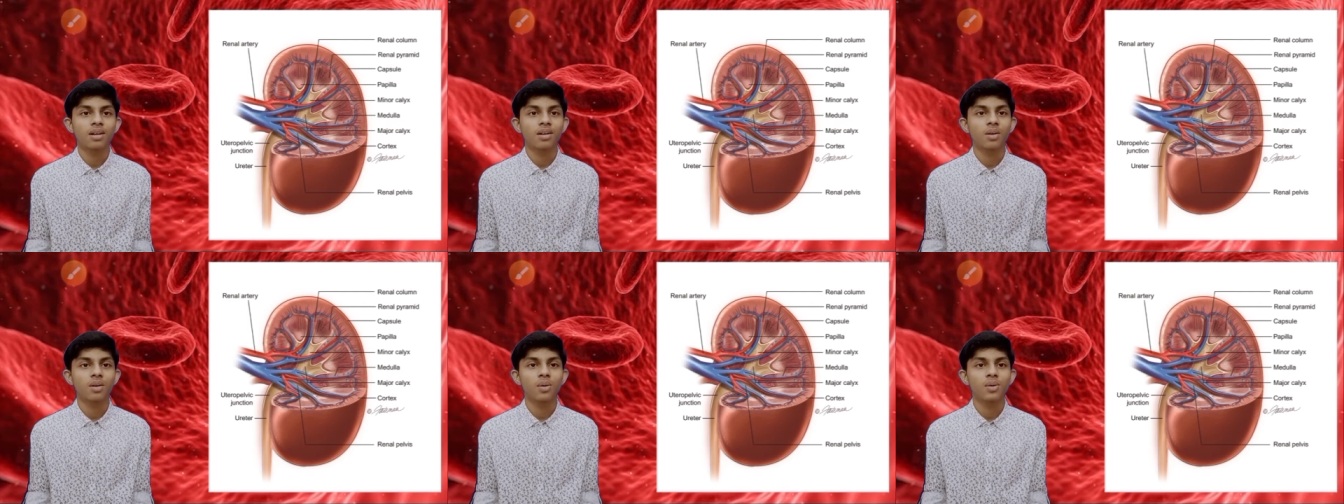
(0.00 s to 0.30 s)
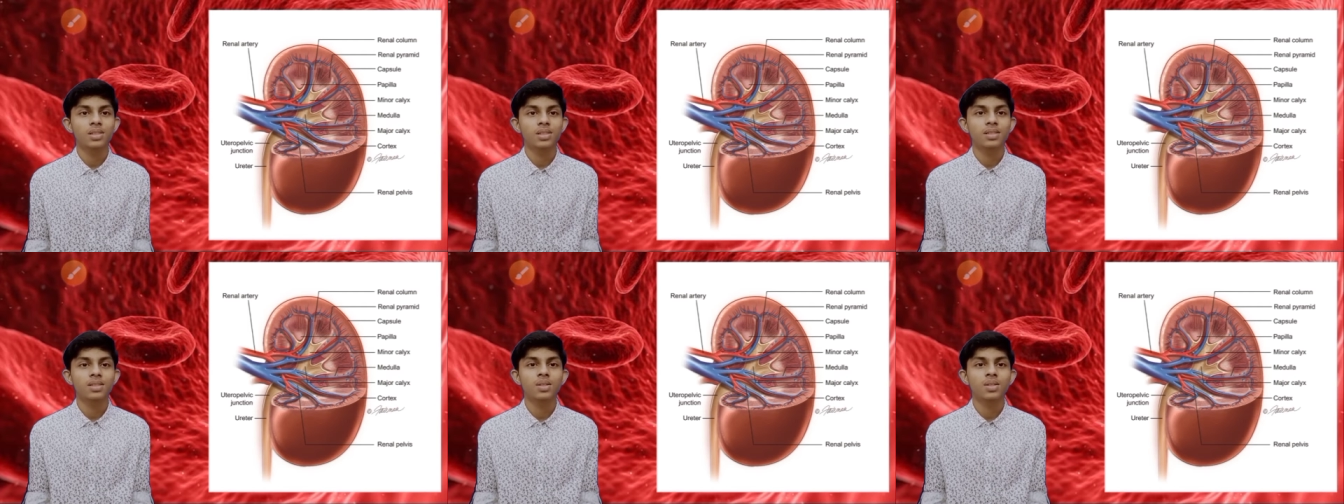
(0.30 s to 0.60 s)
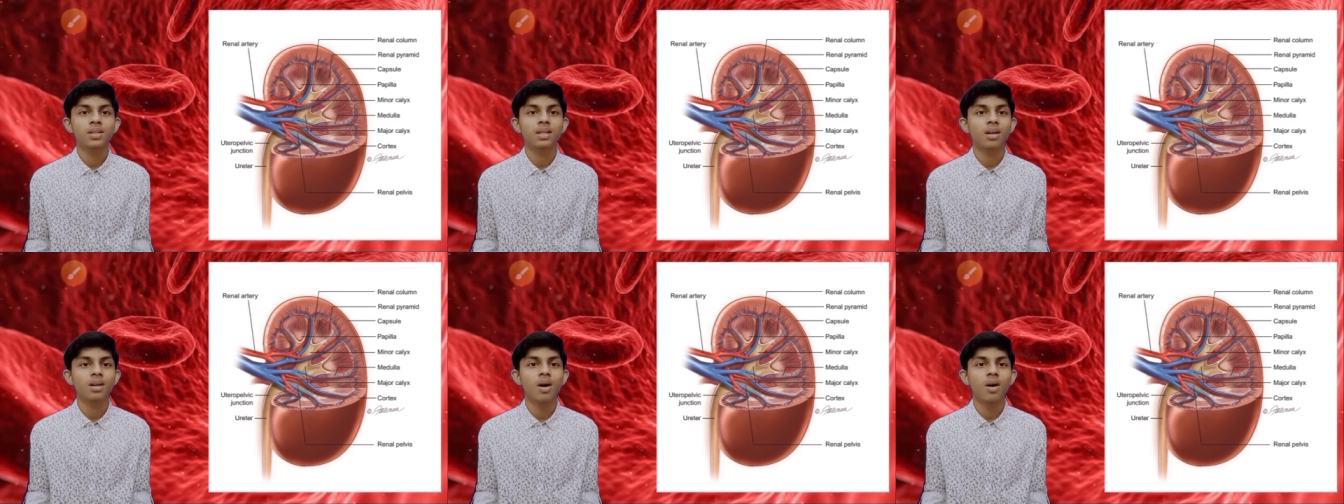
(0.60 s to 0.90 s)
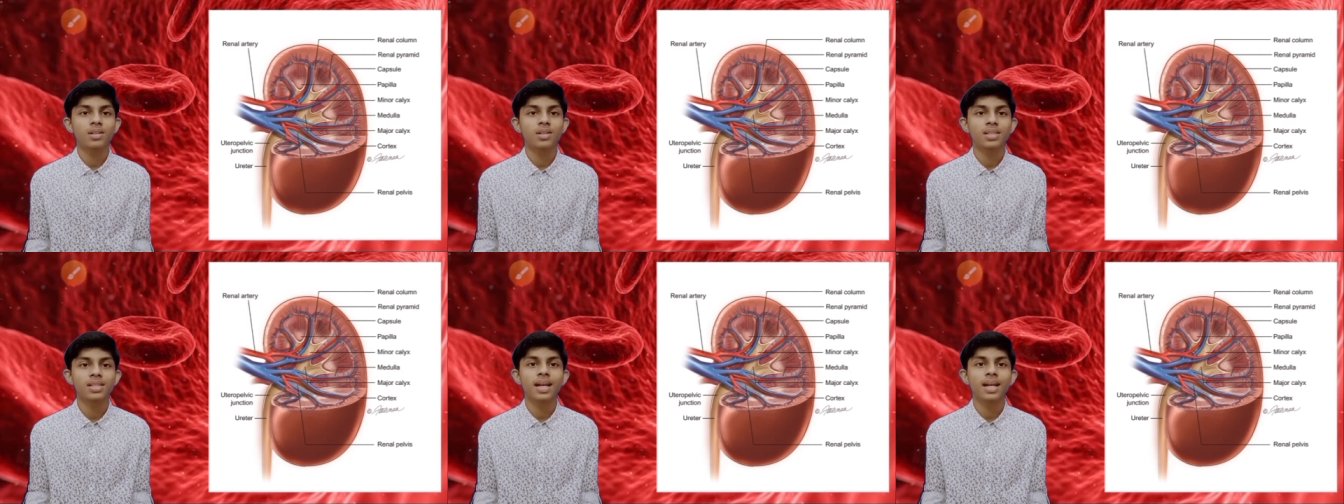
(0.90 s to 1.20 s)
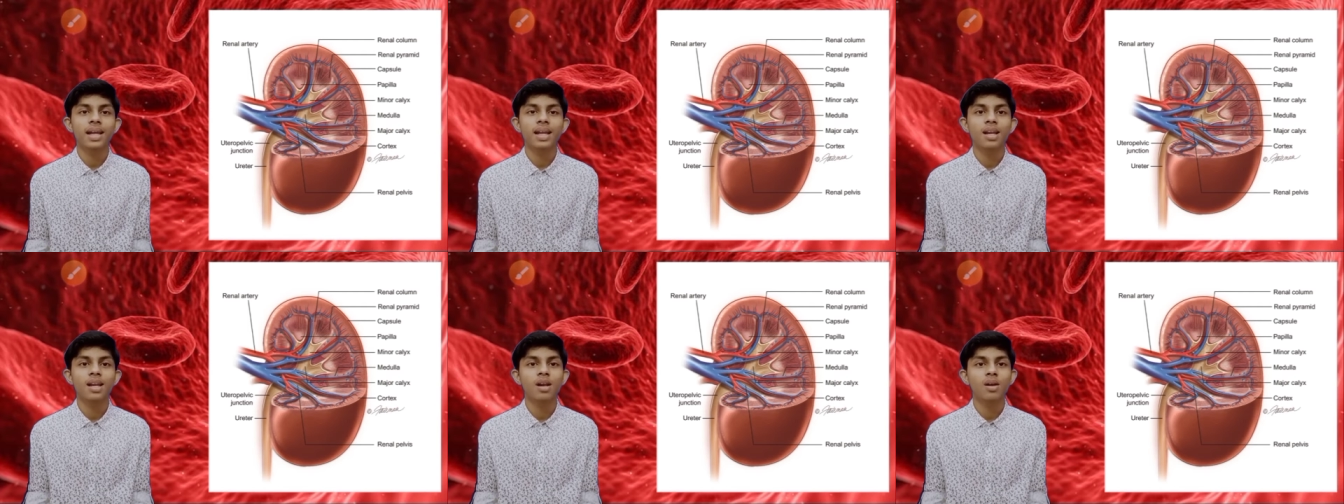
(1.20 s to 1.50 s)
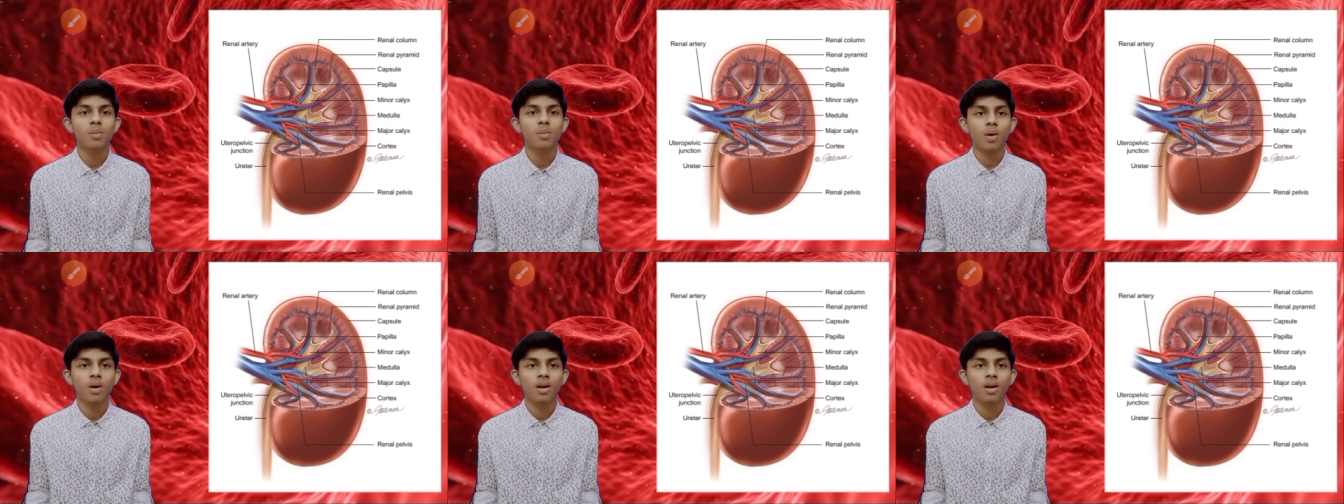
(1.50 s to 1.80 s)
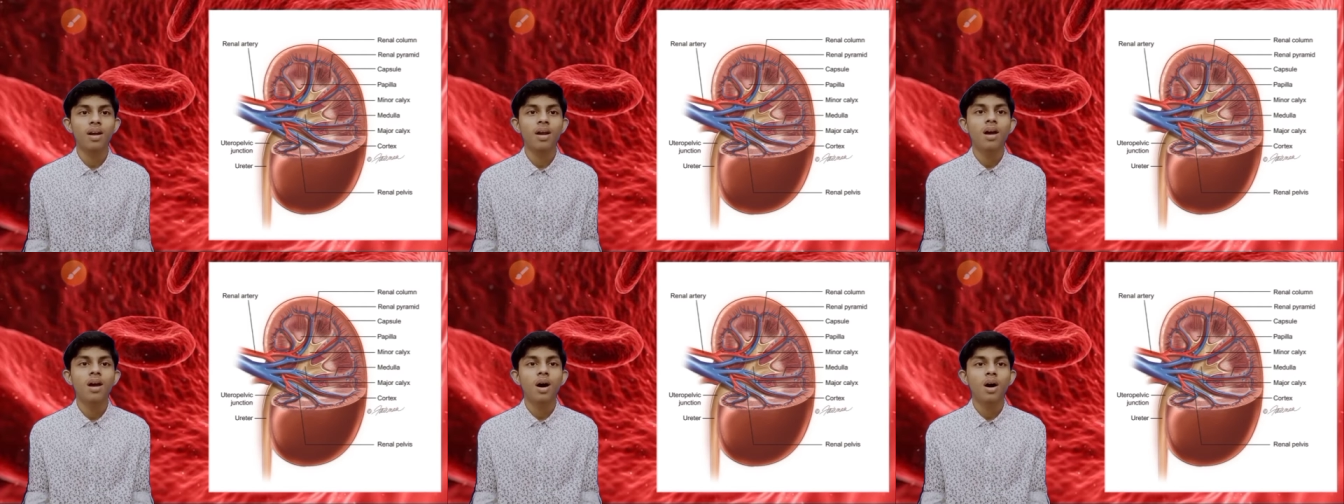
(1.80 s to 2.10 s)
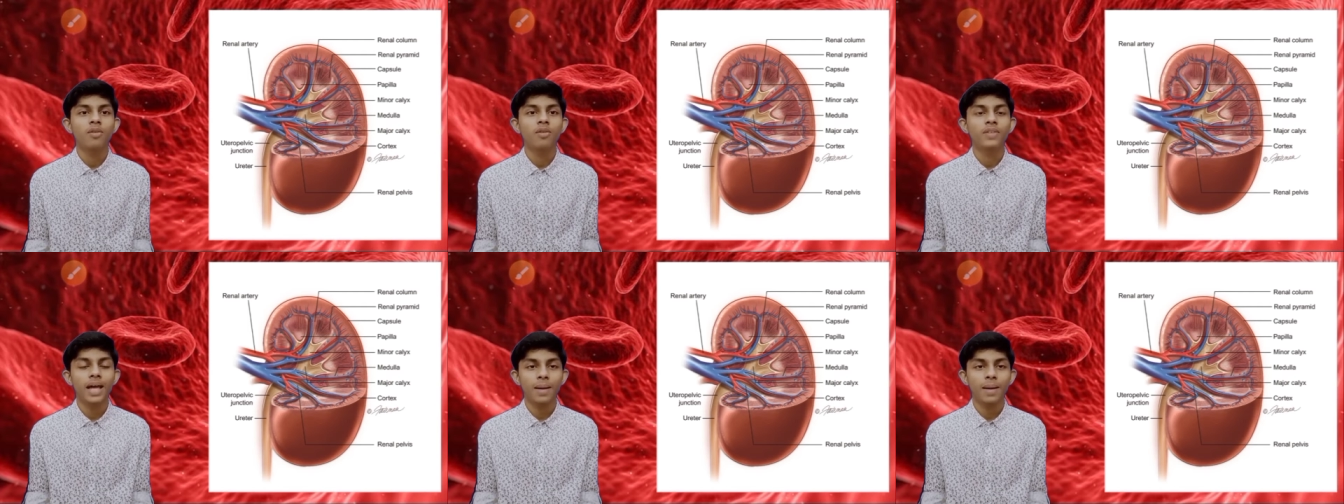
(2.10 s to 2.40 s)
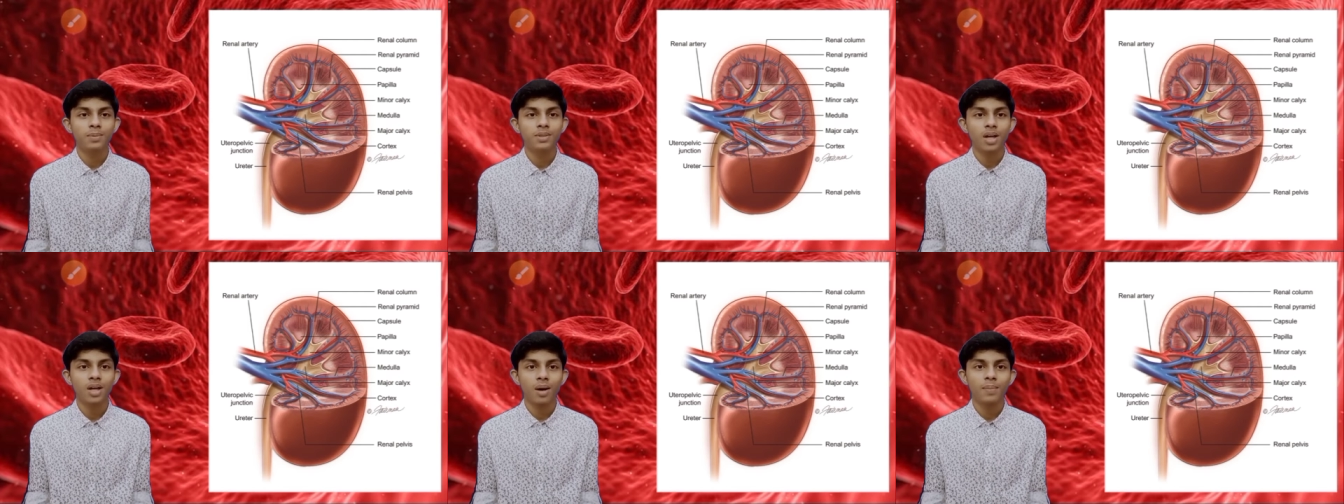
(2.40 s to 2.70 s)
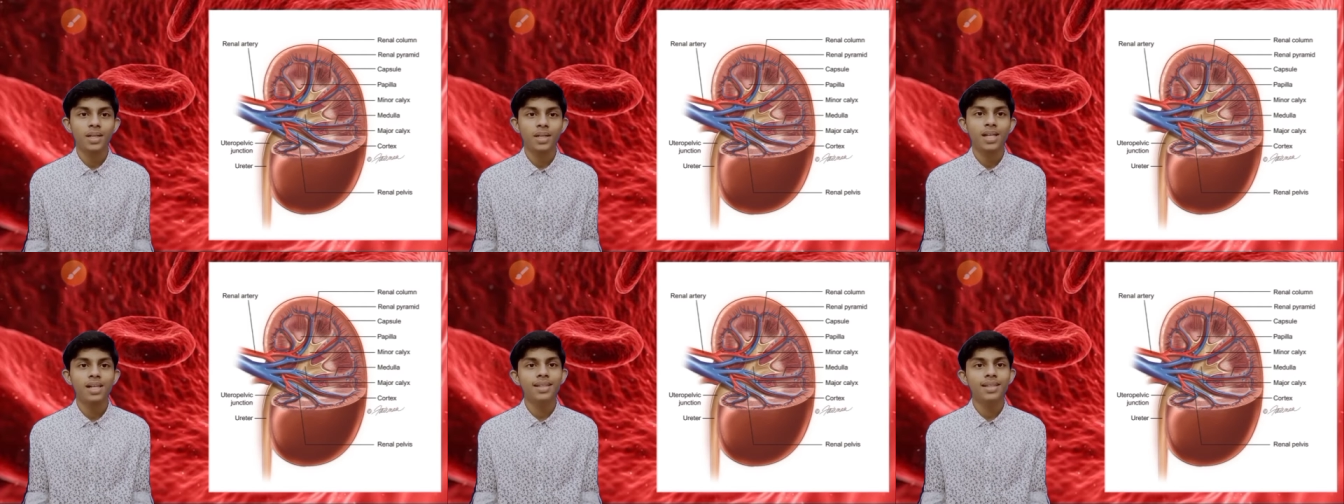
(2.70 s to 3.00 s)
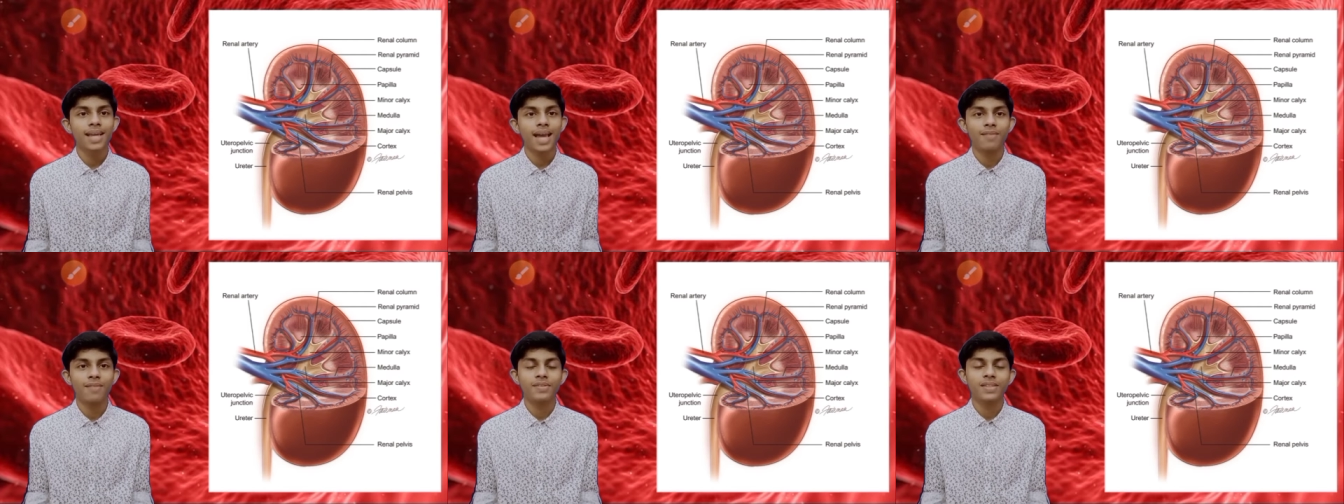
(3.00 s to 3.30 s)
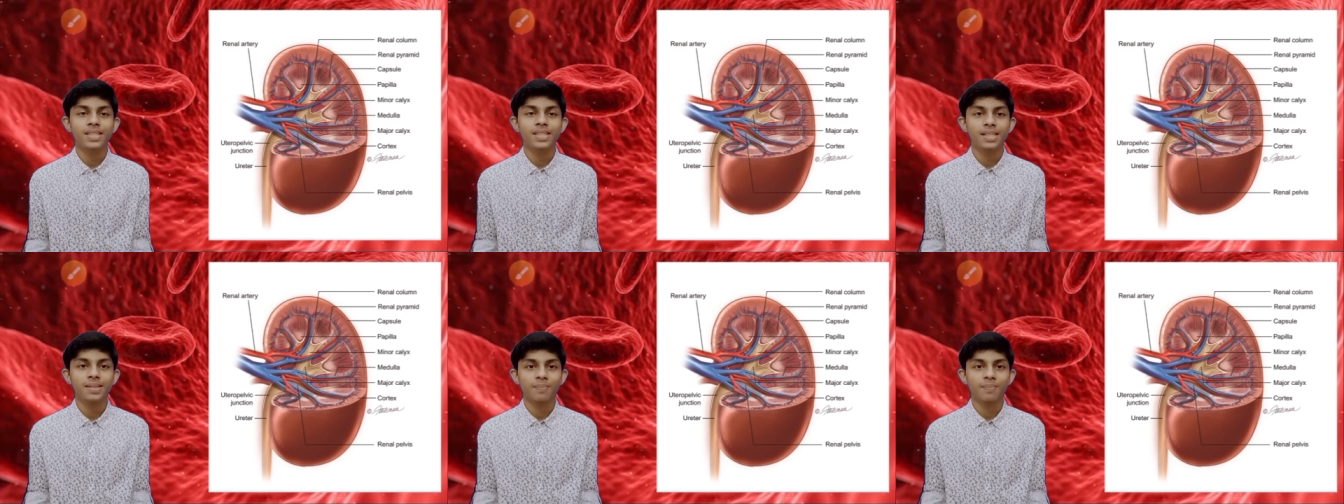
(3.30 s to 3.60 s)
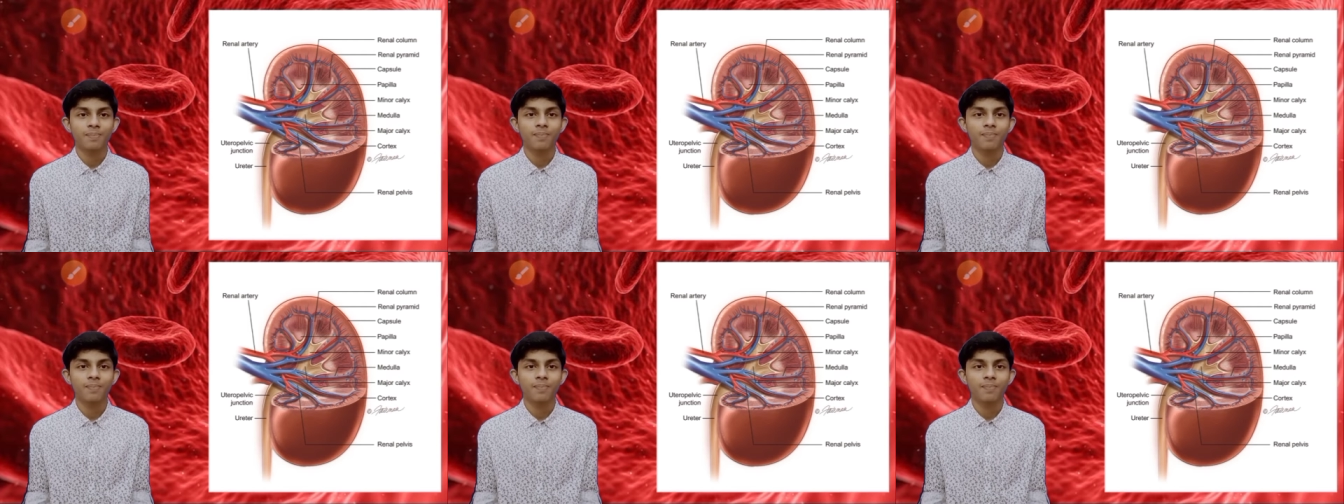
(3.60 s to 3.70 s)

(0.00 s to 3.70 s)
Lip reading: close to the dorsal-inner wall of the abdominal cavity.